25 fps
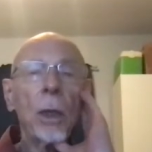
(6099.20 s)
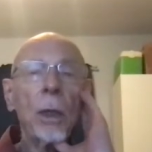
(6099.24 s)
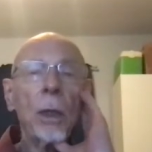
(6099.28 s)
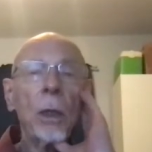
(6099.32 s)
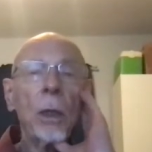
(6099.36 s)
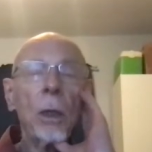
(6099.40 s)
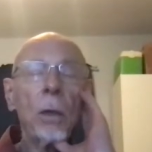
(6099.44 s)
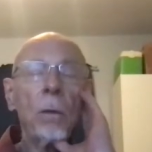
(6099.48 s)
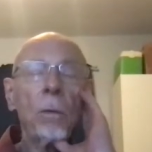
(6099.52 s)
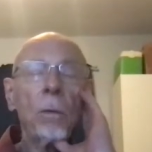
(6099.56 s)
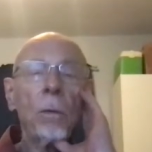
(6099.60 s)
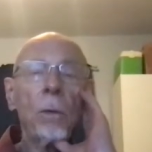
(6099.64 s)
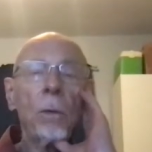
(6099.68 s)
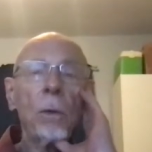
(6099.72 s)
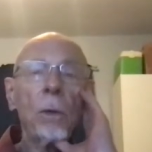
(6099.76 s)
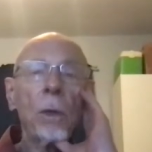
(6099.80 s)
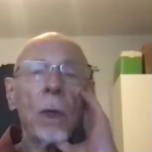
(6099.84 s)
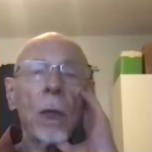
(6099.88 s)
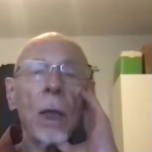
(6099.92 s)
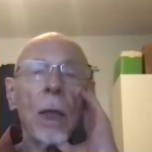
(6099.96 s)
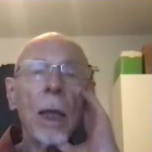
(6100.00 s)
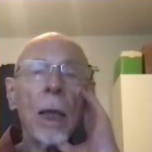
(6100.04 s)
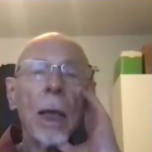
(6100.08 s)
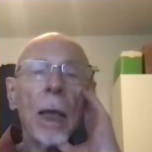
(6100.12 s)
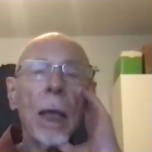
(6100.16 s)
different.
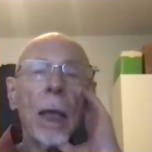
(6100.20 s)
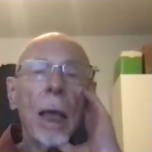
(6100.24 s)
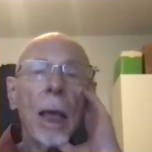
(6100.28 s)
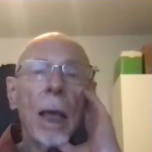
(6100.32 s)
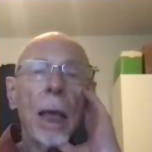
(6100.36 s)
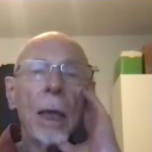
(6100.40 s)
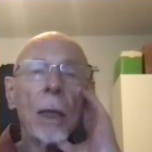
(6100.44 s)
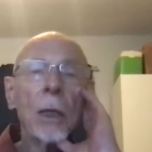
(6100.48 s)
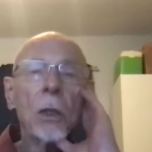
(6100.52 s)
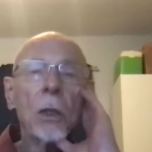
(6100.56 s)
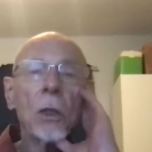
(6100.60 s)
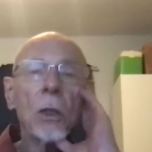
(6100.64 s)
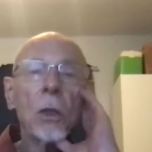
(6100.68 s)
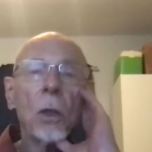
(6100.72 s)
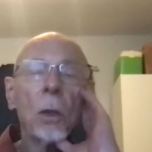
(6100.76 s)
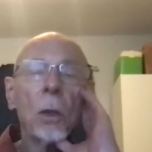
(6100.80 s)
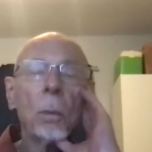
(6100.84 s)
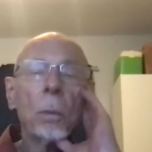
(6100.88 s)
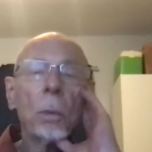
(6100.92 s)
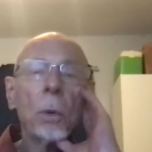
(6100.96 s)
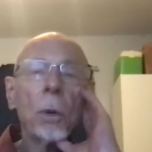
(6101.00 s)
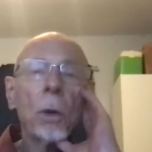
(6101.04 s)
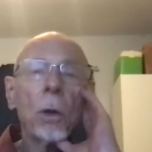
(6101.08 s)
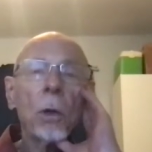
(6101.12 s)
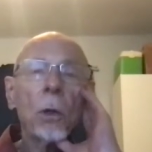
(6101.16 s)
And so the
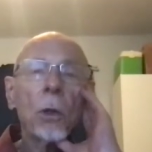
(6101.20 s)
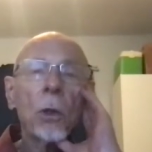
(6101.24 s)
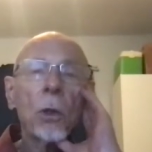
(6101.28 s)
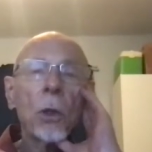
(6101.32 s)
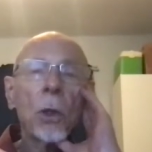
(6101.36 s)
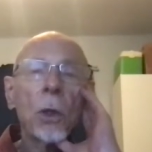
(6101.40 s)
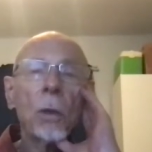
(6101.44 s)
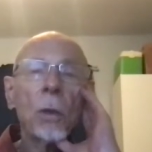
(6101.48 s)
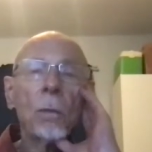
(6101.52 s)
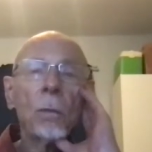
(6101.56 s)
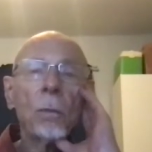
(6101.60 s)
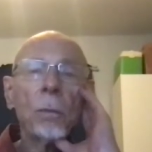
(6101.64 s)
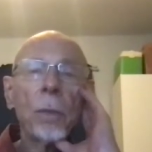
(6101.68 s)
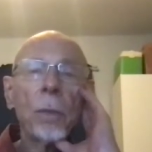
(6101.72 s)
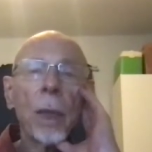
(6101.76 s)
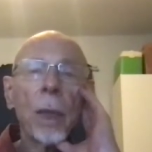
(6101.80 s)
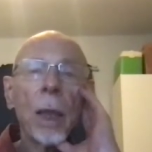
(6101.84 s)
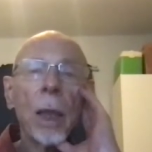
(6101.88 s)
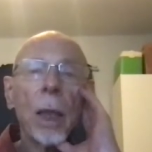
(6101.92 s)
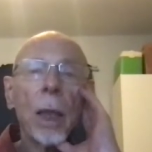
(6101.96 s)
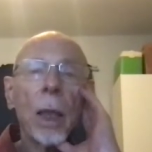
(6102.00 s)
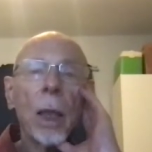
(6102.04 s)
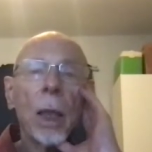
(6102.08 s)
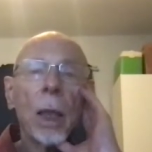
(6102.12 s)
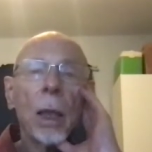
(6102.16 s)
person
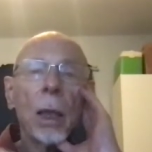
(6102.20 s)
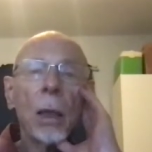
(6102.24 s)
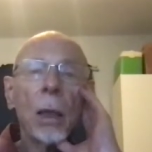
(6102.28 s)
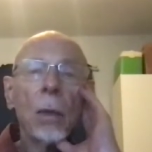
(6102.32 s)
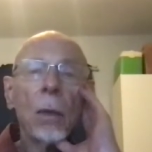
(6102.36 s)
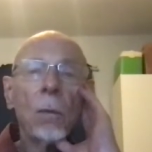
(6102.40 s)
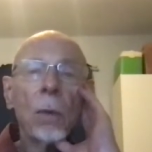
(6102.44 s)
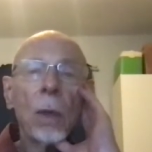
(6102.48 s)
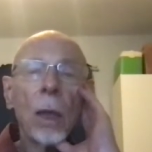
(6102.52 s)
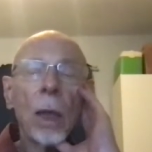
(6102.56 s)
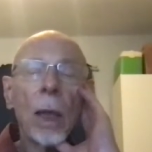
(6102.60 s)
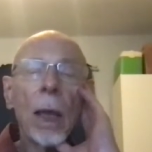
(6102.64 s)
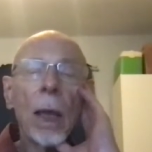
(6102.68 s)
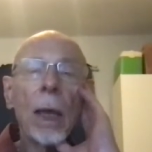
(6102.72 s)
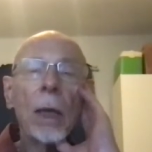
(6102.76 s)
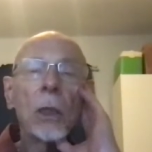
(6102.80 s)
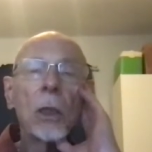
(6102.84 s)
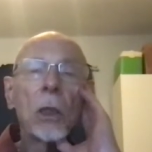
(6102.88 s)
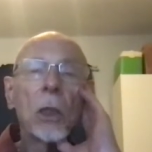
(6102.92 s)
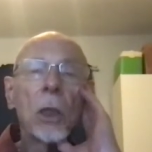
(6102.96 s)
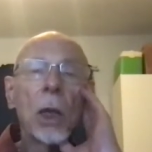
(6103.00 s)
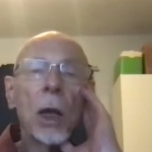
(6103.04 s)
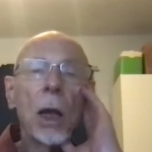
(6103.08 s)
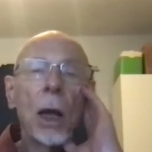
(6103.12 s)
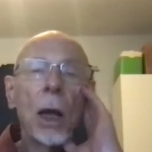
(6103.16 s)

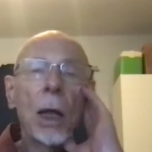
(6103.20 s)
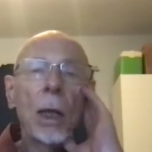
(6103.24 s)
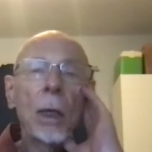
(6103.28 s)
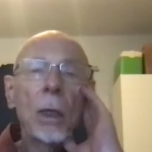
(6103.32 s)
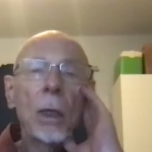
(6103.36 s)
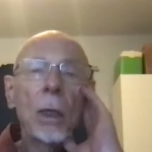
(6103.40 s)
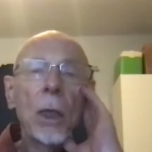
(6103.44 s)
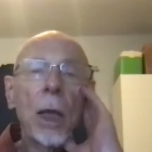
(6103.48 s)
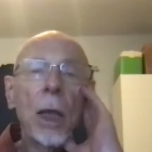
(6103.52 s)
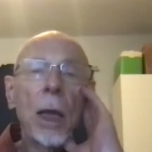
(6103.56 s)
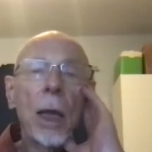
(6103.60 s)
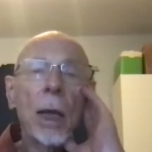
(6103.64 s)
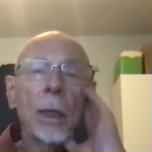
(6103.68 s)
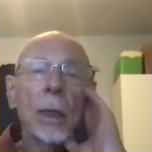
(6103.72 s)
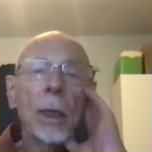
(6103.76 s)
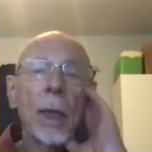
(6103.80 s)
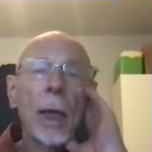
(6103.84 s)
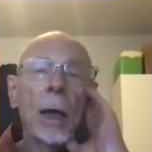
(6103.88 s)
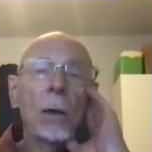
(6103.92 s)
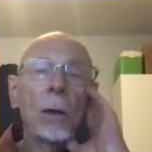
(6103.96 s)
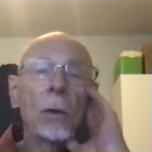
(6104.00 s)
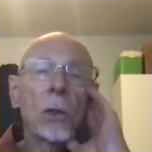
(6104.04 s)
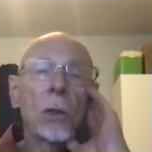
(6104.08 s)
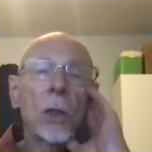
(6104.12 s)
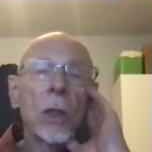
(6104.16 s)
has contact
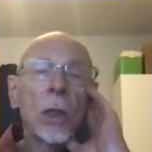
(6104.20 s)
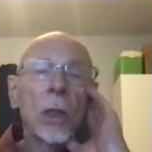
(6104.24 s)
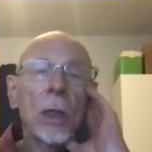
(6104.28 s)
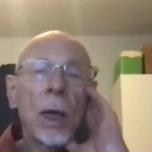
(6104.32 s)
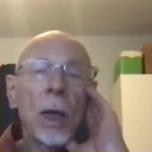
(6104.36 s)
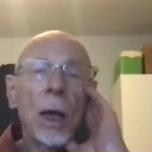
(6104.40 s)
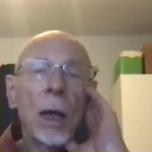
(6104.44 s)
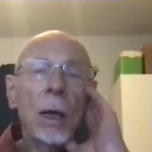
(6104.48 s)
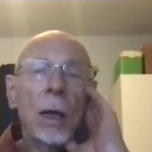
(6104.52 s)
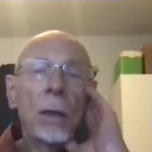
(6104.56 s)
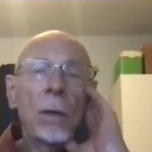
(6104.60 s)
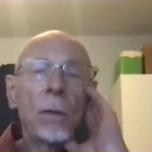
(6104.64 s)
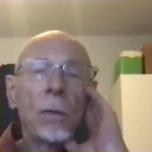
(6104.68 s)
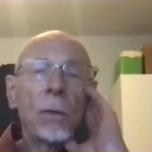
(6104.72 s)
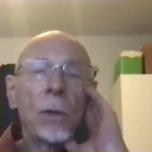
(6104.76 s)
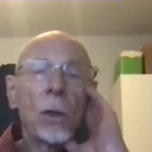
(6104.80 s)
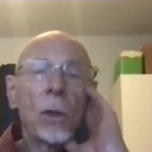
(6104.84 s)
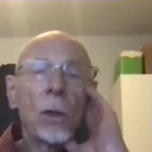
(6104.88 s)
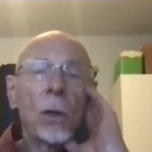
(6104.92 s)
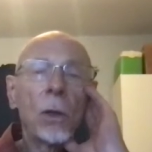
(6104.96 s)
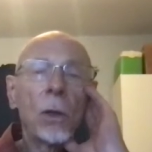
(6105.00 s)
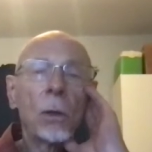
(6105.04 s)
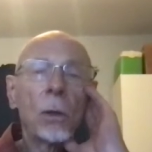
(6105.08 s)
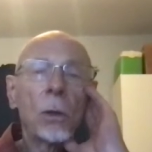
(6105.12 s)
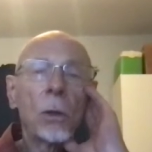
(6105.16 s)
outside of the
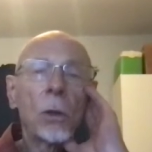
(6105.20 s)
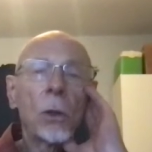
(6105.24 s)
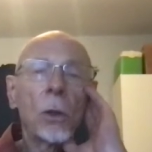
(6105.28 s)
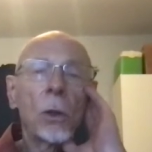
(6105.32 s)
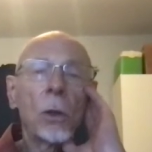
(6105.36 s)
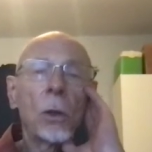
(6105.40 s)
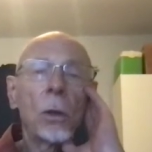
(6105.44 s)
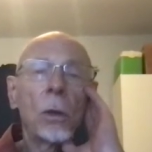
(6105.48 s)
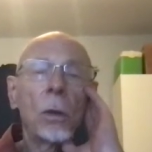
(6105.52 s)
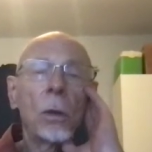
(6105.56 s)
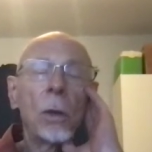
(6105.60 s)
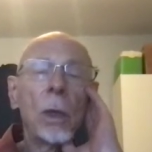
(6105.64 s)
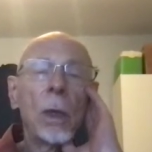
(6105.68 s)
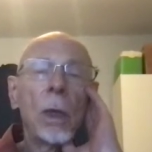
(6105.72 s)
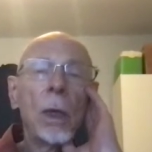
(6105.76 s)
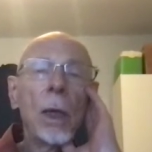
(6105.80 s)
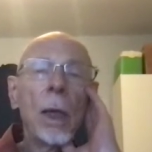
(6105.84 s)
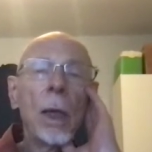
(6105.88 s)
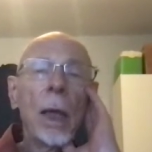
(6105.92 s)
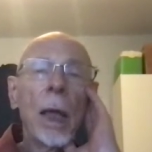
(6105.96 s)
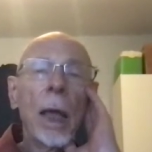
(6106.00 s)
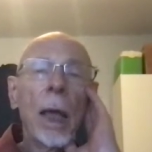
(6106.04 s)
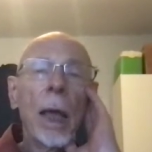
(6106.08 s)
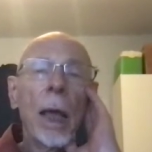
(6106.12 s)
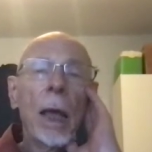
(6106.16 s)
culture
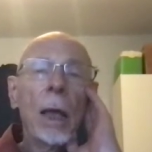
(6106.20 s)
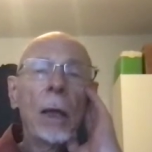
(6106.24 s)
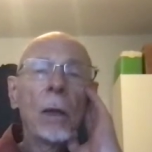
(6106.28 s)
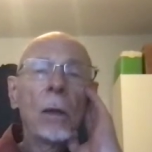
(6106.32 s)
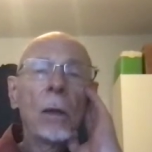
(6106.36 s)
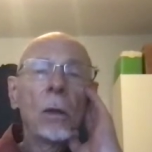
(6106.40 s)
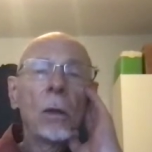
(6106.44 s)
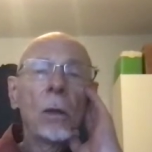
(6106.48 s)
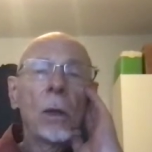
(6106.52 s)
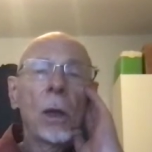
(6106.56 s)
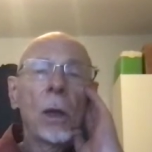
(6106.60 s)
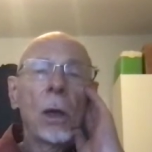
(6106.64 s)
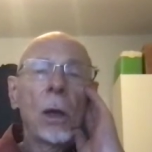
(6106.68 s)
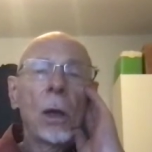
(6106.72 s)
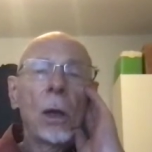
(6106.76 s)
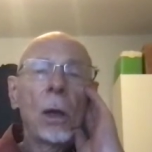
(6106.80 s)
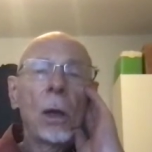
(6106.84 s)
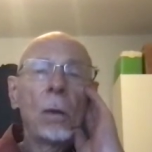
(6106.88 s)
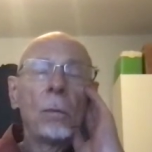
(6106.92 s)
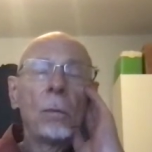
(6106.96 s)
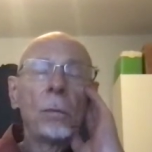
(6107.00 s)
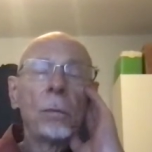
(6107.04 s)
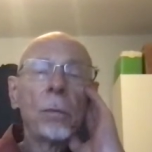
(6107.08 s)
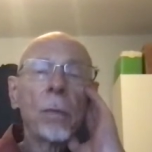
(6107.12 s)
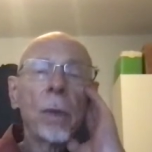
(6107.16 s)
and
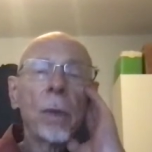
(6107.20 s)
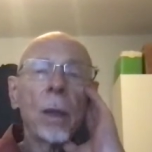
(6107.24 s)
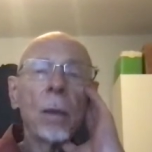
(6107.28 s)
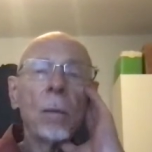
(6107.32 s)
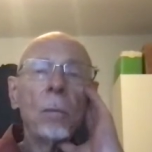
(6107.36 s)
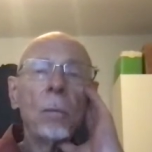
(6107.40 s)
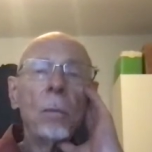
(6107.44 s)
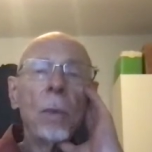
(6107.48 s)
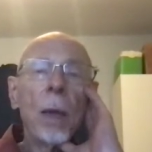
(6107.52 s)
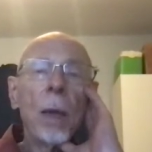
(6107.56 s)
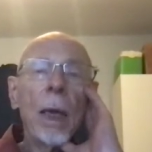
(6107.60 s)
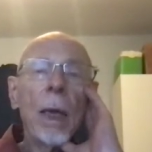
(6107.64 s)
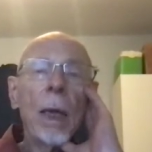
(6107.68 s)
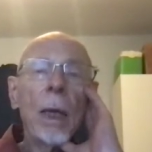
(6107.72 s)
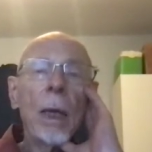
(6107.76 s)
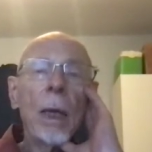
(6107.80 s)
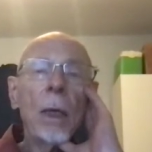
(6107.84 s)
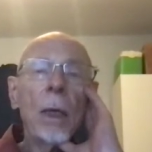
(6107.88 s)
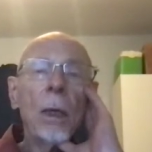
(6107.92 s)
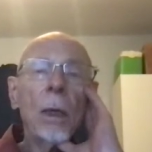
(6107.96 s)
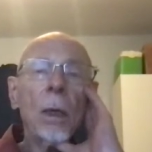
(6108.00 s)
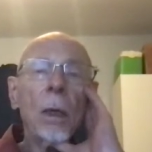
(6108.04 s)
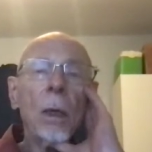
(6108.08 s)
may